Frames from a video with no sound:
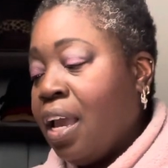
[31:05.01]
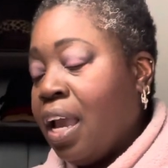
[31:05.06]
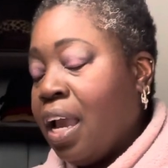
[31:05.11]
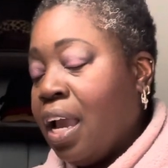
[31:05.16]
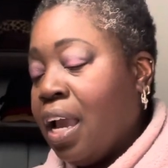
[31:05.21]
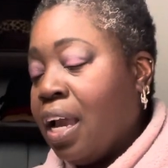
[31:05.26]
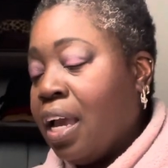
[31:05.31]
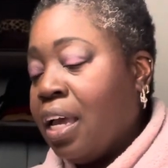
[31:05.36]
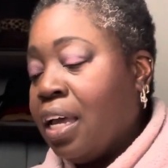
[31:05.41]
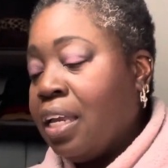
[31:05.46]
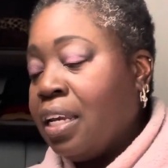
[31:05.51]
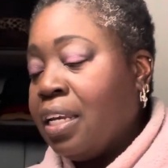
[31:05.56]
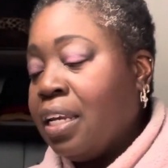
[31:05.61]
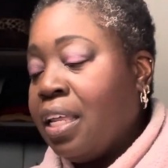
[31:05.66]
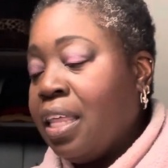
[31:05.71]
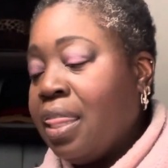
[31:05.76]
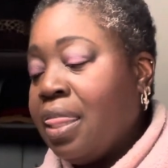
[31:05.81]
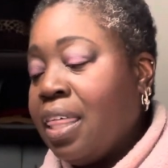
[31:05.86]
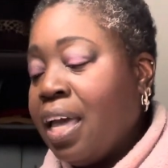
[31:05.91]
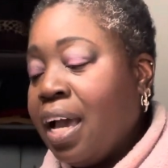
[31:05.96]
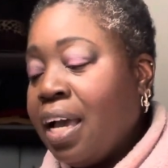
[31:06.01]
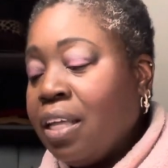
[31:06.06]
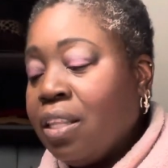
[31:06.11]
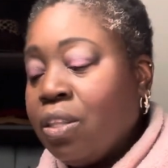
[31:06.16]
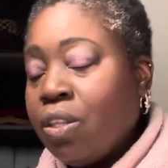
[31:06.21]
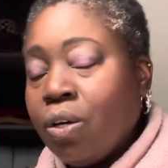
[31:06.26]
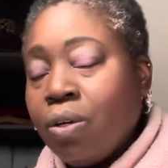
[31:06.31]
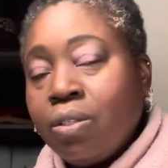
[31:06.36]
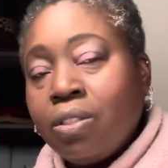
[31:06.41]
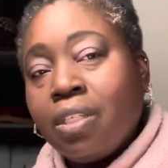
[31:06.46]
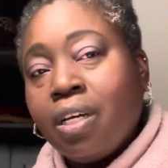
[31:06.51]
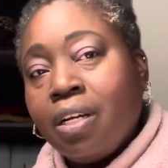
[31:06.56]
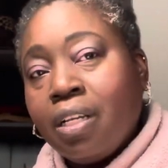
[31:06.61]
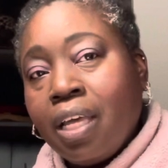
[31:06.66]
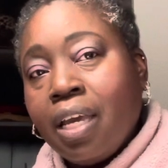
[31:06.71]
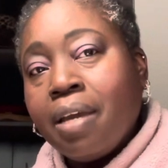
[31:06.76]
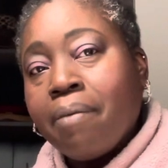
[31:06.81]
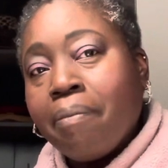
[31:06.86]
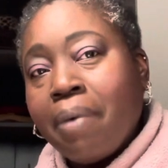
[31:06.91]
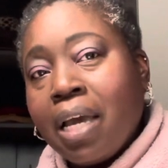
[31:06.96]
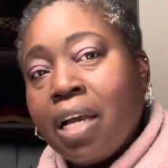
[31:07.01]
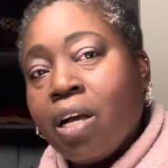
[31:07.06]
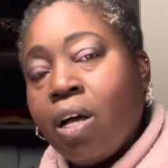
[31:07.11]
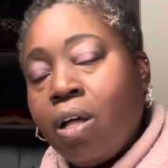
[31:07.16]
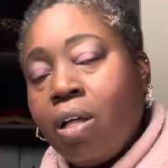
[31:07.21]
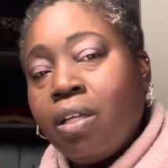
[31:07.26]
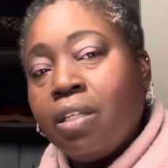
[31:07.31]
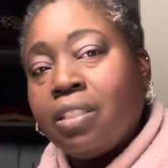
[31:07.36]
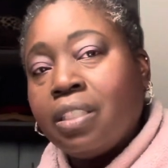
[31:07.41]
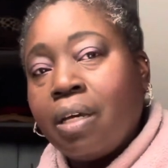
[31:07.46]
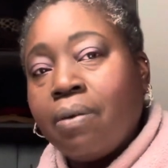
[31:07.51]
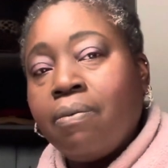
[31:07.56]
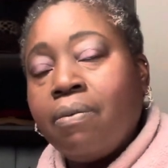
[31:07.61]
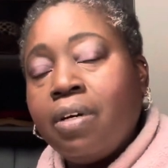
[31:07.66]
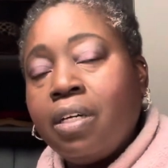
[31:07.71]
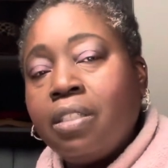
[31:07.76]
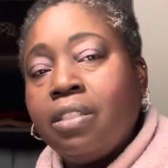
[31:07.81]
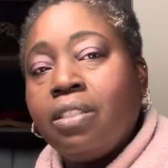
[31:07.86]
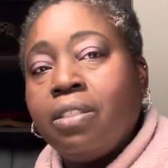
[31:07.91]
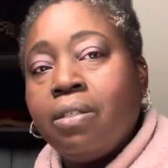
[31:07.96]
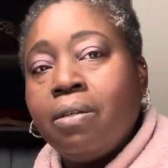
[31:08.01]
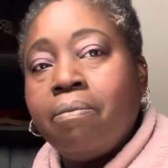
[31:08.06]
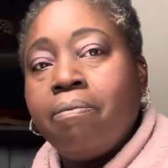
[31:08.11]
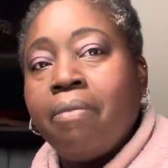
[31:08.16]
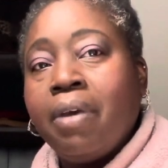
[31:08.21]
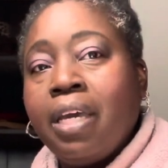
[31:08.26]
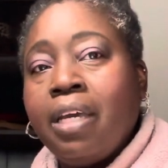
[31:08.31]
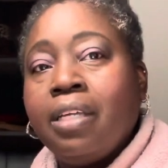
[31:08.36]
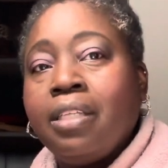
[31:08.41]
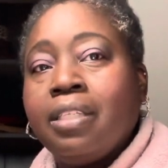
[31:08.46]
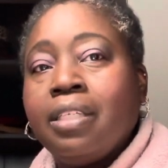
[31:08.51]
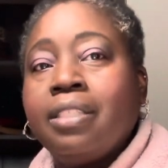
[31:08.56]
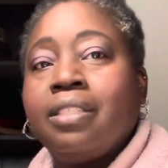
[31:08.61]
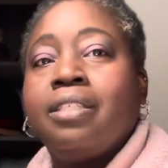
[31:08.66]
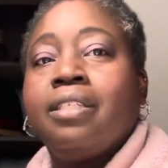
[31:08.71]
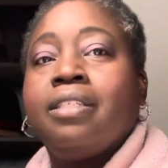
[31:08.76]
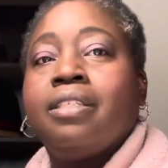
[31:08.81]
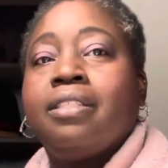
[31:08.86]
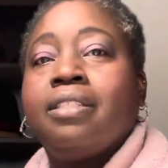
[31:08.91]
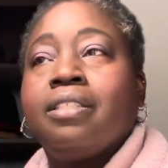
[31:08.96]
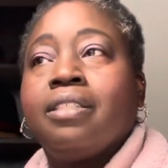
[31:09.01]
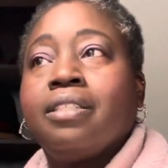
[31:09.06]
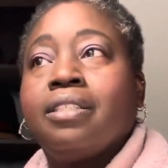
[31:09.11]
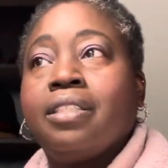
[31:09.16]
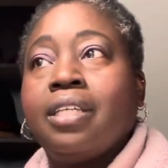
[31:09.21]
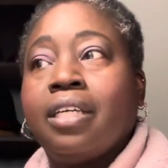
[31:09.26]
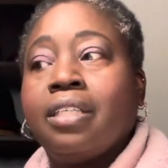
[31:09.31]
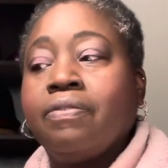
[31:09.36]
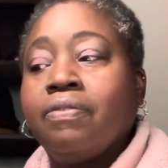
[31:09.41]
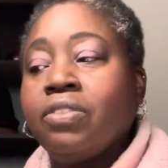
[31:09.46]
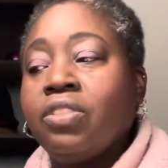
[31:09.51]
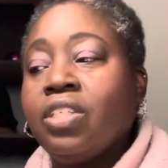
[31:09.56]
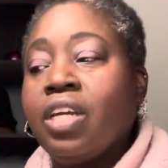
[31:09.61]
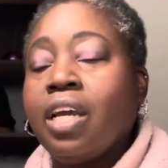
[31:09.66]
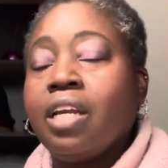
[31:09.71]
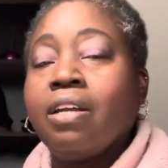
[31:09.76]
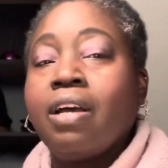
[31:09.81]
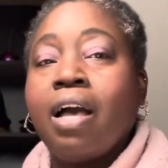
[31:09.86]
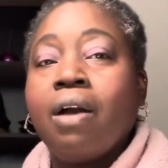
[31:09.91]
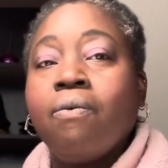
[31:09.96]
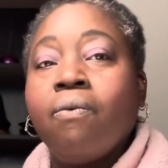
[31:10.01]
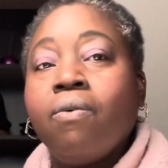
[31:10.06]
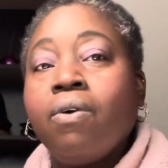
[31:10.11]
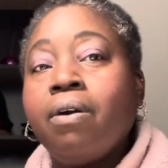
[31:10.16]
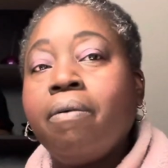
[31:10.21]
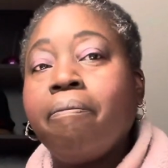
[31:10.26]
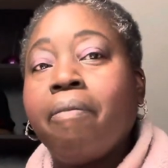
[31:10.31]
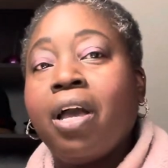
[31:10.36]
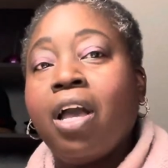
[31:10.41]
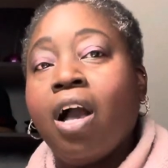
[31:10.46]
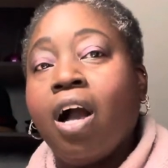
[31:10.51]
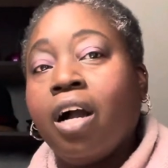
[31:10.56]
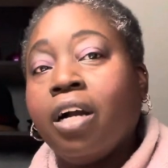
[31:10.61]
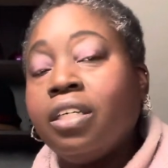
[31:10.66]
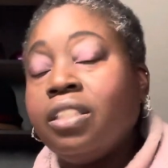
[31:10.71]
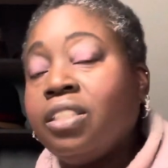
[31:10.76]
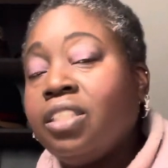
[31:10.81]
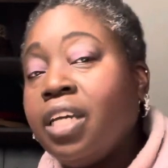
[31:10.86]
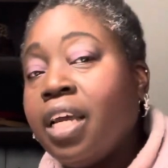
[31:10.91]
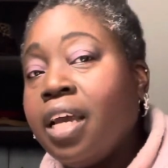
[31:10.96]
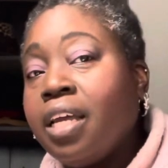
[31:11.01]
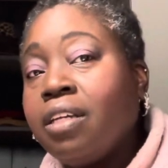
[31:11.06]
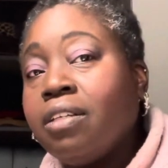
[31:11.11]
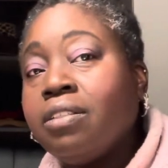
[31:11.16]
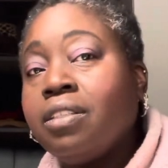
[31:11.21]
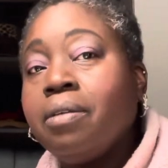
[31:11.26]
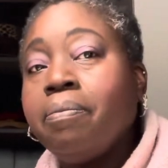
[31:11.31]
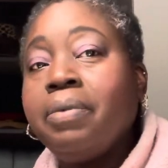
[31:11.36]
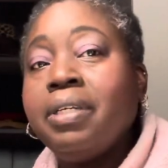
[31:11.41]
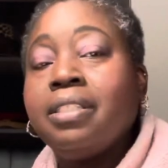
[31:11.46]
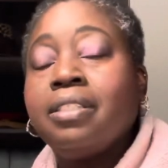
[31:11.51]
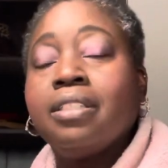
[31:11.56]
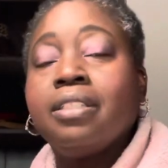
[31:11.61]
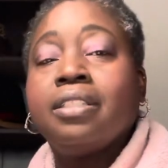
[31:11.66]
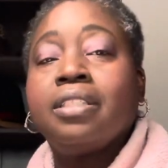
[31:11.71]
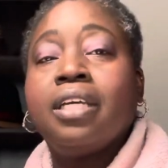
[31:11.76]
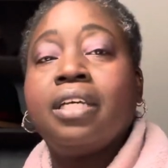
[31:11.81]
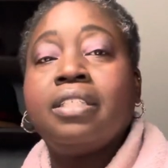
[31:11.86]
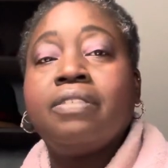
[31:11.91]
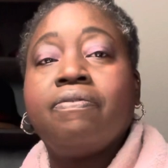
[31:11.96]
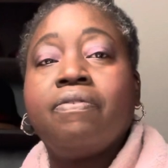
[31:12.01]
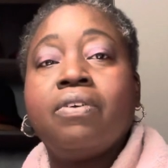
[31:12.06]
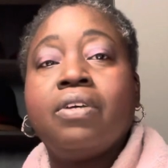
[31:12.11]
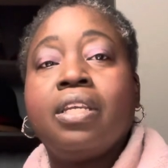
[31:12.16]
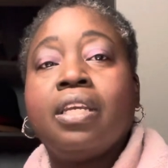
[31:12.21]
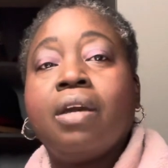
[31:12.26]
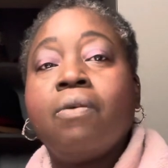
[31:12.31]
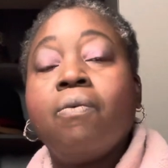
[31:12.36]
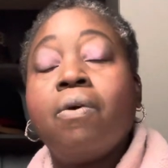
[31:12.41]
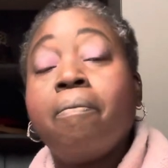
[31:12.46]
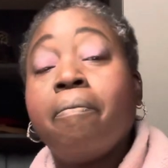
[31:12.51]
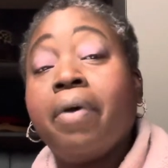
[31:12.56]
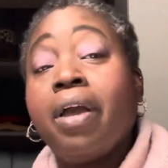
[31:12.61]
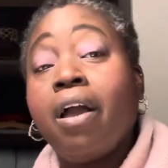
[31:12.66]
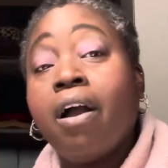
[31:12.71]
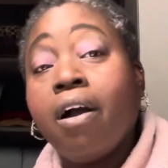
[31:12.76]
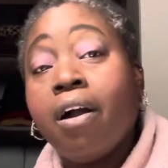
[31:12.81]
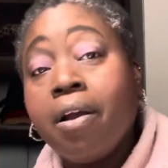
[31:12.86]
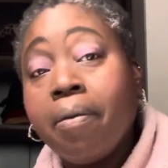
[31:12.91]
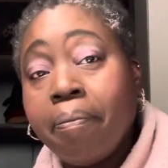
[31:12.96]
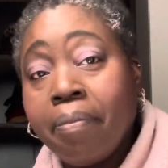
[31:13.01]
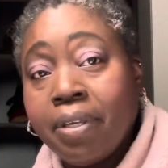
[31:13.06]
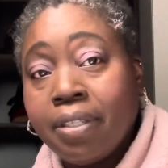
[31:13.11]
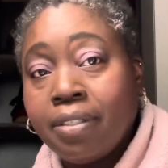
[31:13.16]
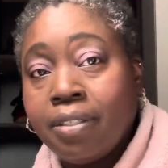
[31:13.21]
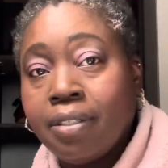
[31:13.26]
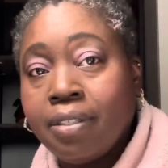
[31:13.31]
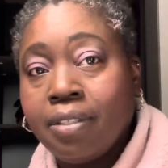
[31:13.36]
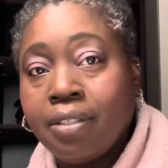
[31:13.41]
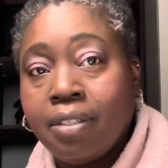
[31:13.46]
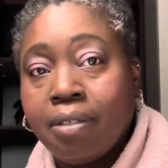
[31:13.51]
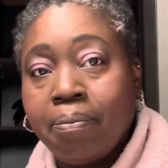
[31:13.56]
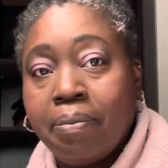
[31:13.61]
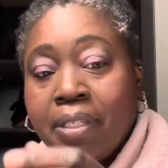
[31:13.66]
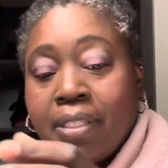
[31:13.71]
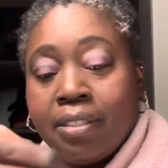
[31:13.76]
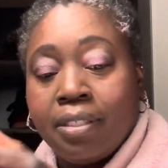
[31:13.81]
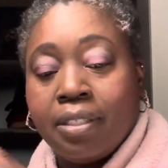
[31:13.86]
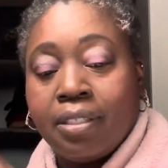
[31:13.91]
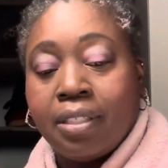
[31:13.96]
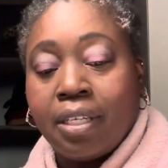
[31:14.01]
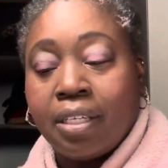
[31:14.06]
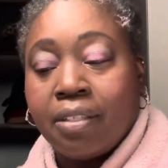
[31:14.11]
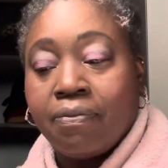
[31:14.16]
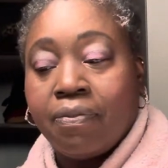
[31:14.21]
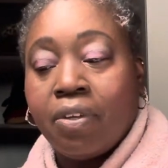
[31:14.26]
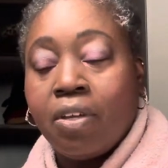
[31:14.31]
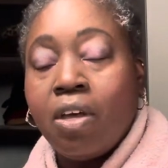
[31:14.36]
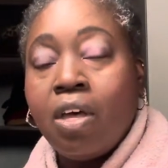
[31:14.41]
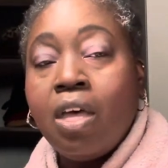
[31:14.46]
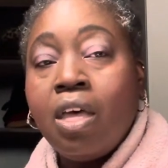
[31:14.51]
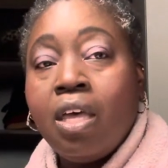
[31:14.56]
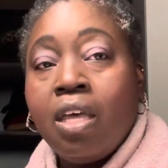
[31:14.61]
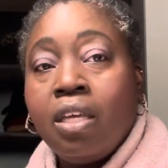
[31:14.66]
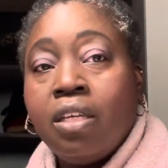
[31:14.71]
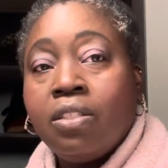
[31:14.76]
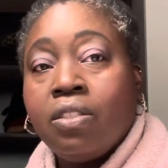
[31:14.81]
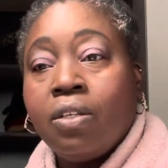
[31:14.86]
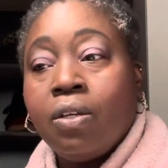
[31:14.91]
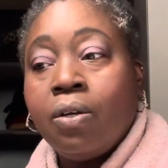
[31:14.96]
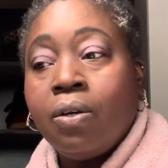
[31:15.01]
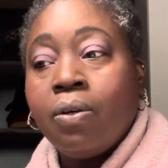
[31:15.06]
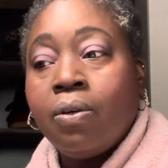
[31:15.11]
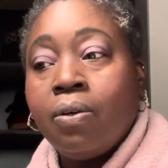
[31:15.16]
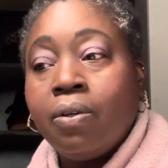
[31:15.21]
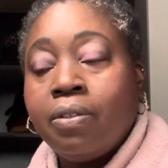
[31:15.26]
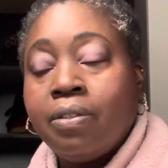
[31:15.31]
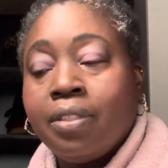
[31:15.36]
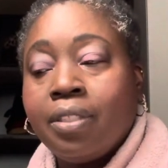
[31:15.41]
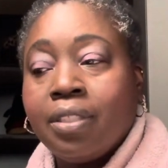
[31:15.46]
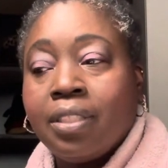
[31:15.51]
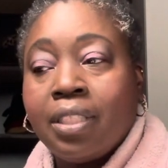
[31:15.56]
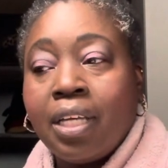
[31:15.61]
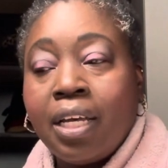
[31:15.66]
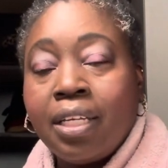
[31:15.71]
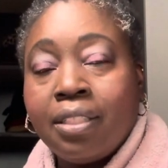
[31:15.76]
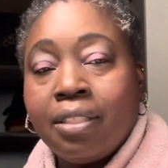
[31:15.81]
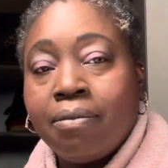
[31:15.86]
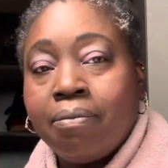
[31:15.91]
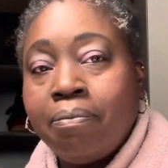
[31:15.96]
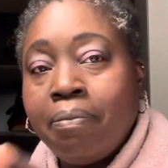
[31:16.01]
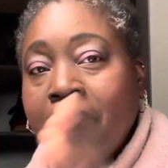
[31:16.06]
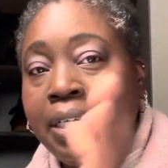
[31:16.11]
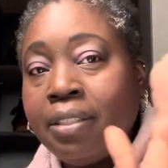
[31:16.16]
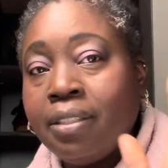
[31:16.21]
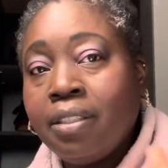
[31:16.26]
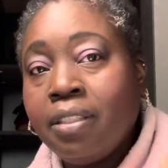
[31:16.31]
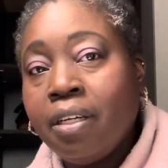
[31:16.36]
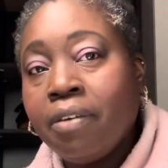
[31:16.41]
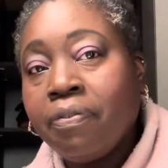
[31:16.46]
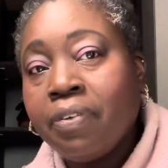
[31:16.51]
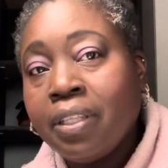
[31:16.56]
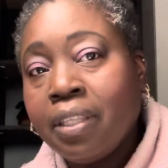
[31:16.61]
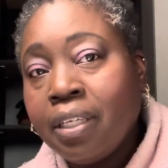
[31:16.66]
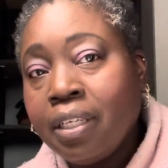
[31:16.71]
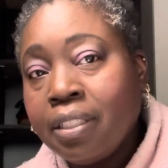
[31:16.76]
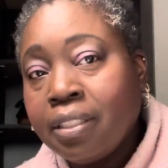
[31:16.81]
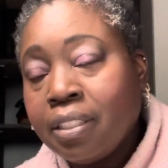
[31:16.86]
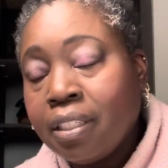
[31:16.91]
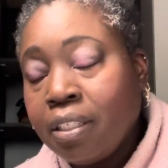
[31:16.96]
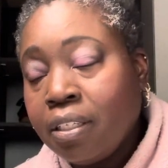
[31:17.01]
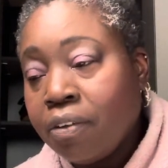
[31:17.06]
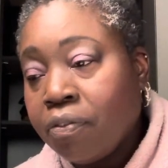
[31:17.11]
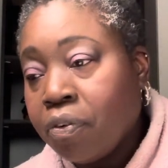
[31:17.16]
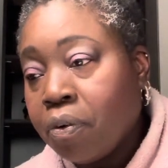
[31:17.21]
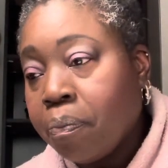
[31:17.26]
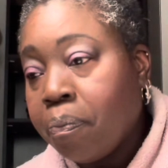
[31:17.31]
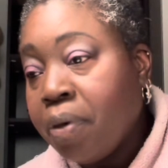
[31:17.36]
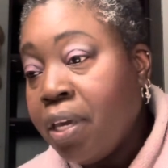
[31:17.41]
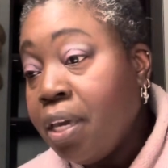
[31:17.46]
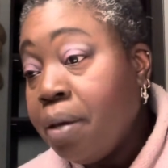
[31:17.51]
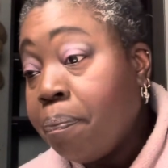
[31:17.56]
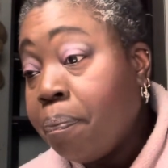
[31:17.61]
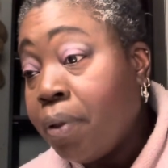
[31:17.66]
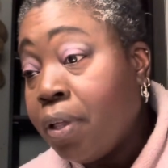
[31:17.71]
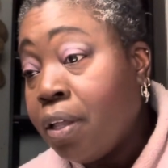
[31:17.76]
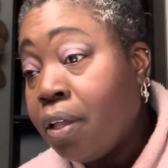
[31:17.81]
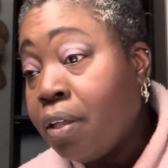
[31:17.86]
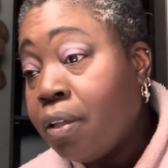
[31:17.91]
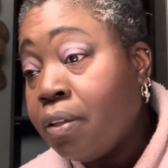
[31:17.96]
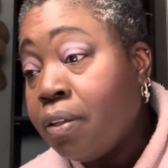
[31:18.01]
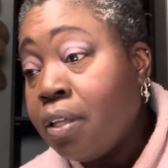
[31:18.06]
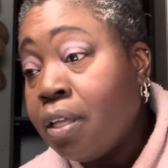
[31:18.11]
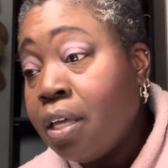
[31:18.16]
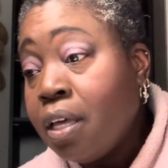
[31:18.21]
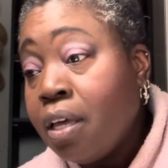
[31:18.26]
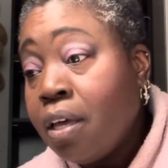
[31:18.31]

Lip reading: And those are like my goals. I want to make this a successful channel. I want my art channel to be successful, and I want my art business to be successful. So success means different things to different people.